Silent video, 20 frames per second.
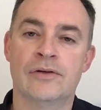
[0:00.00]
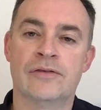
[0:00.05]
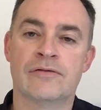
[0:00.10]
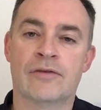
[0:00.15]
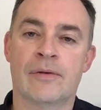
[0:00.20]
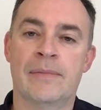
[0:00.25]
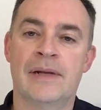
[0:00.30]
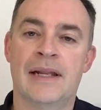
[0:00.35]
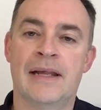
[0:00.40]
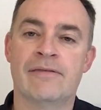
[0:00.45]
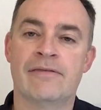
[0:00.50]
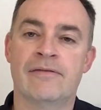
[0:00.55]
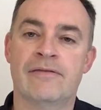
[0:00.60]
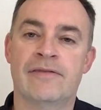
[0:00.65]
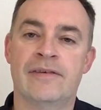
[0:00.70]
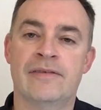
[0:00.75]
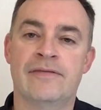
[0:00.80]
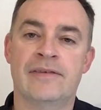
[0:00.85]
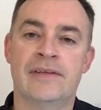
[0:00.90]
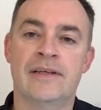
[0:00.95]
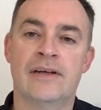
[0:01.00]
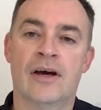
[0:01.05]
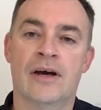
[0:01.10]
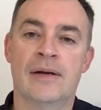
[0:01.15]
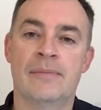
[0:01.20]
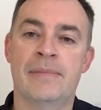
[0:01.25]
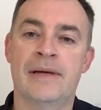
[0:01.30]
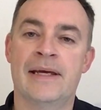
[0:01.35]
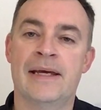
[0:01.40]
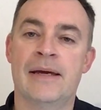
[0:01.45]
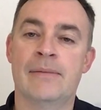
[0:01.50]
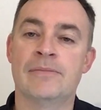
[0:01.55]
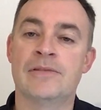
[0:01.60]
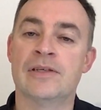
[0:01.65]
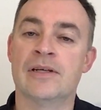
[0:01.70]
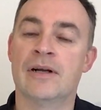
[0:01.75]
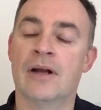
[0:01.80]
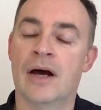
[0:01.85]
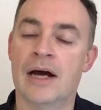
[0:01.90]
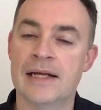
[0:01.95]
from 11:59 p.m.
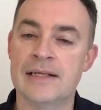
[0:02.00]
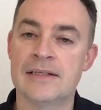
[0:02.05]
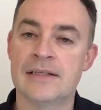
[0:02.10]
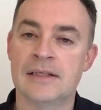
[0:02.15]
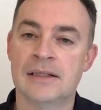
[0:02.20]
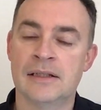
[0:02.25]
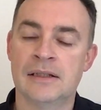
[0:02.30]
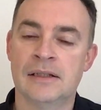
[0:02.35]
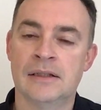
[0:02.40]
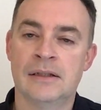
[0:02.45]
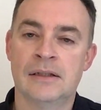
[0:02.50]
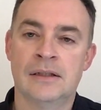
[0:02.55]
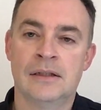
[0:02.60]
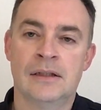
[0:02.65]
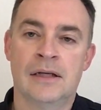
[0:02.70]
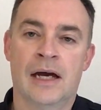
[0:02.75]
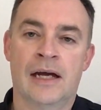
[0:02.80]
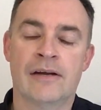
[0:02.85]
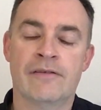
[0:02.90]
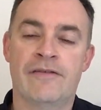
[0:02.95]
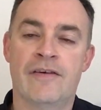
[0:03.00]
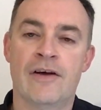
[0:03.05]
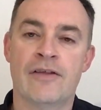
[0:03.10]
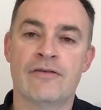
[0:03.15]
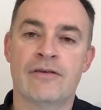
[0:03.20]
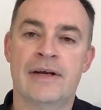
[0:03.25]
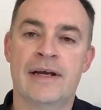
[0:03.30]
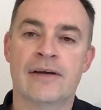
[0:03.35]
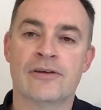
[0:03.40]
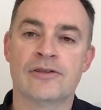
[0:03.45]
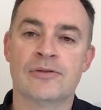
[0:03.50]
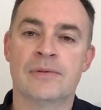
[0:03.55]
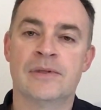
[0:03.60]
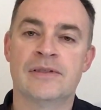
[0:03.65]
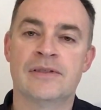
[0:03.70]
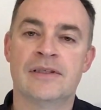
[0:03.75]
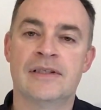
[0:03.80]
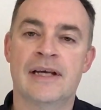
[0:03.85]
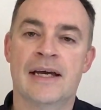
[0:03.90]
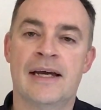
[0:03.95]
tonight, and a further
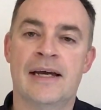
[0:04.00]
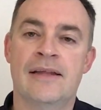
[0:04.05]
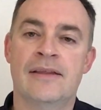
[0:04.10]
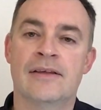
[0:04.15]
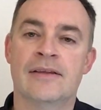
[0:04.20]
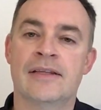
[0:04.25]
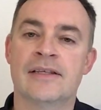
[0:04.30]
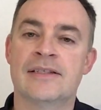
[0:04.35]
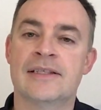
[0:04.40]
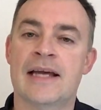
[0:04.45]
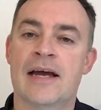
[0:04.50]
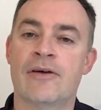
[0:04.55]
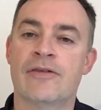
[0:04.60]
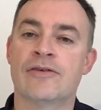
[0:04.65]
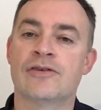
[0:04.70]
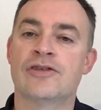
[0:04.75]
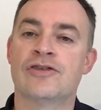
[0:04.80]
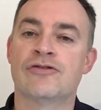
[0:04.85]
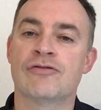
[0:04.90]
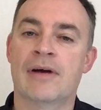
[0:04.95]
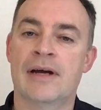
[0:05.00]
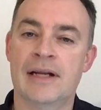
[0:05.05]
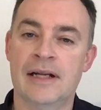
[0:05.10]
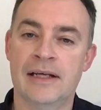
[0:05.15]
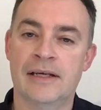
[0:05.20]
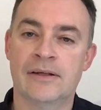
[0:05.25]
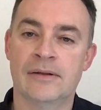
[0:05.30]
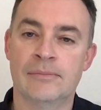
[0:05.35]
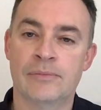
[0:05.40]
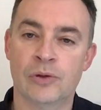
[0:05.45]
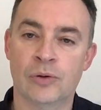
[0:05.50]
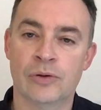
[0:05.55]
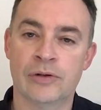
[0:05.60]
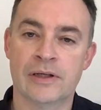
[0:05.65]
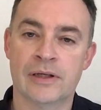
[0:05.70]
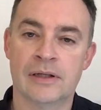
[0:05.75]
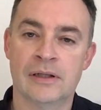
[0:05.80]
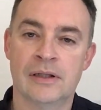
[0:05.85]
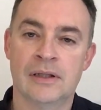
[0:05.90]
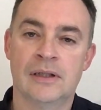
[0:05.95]
announcement today that the South Australian
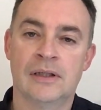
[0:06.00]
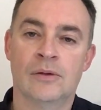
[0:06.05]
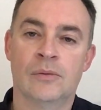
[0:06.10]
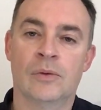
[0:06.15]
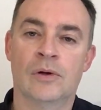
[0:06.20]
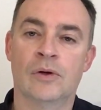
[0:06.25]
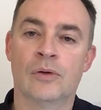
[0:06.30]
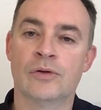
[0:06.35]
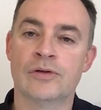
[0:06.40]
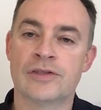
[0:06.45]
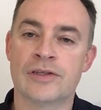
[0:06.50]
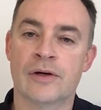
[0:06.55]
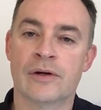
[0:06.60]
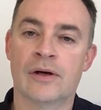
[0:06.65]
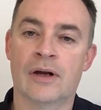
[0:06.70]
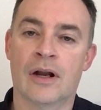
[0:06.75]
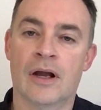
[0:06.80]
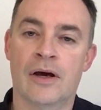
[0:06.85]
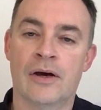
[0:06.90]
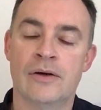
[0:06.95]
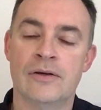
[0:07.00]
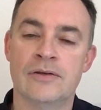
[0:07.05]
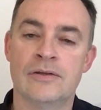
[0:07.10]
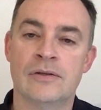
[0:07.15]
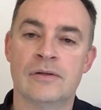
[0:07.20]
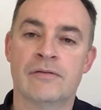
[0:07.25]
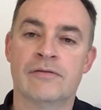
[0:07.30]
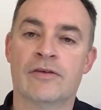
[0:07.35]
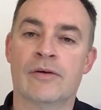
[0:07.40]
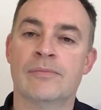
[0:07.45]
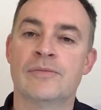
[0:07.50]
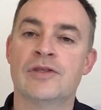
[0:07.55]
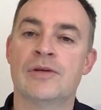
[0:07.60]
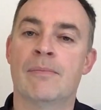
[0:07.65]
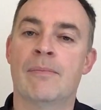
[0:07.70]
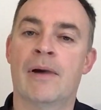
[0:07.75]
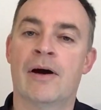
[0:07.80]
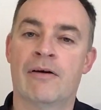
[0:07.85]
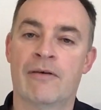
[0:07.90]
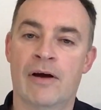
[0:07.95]
border will also close from
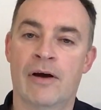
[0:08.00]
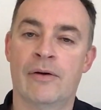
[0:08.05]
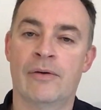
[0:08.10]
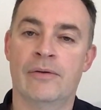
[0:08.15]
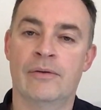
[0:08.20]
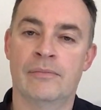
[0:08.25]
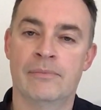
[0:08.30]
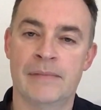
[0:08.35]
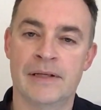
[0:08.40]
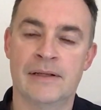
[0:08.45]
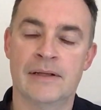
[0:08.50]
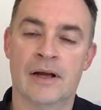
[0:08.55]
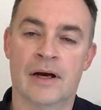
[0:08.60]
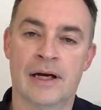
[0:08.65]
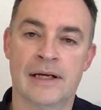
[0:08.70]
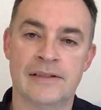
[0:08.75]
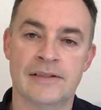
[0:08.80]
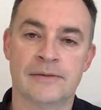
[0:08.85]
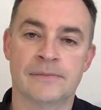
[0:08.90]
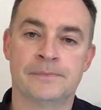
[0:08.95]
tomorrow midnight.